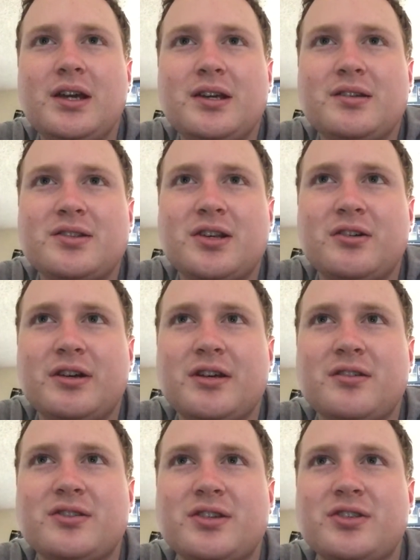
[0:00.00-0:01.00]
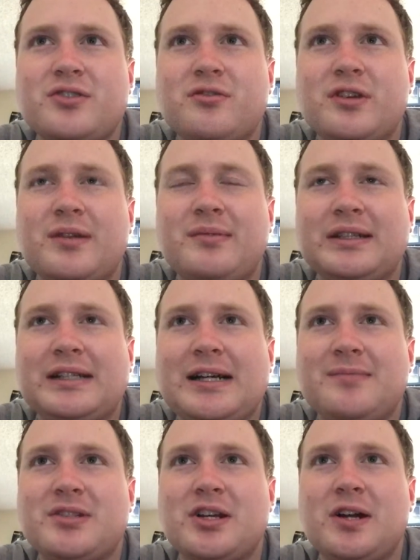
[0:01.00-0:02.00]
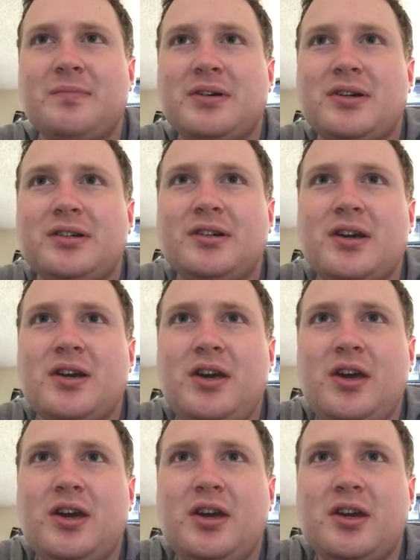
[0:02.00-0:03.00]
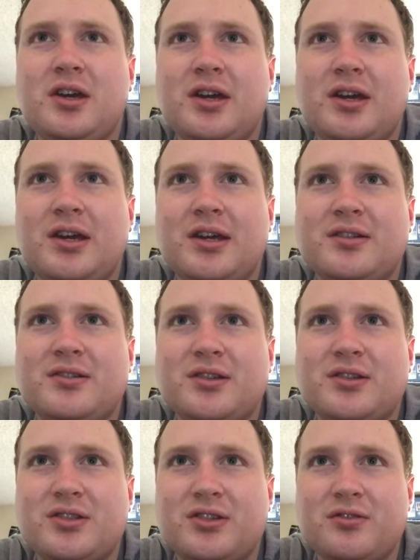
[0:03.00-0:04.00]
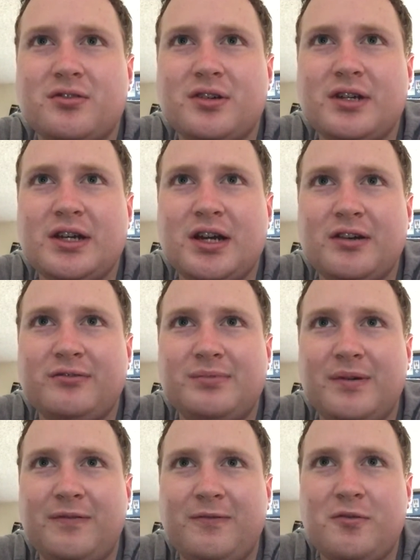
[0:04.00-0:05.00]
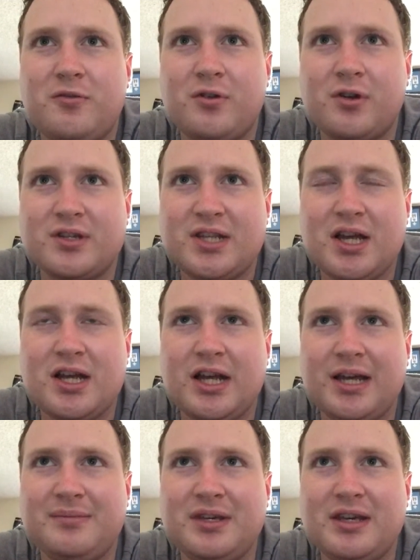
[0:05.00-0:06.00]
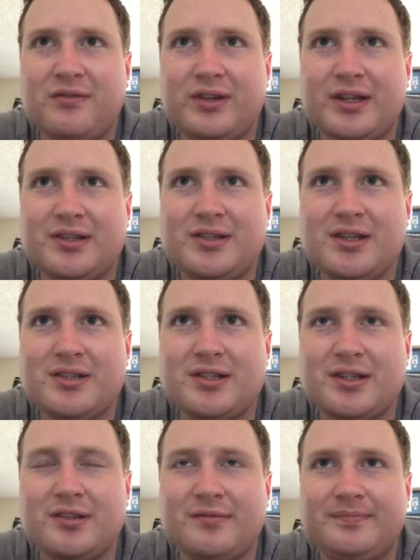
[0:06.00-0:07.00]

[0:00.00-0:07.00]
So here's the story on my laptop. It's the story of before time even existed.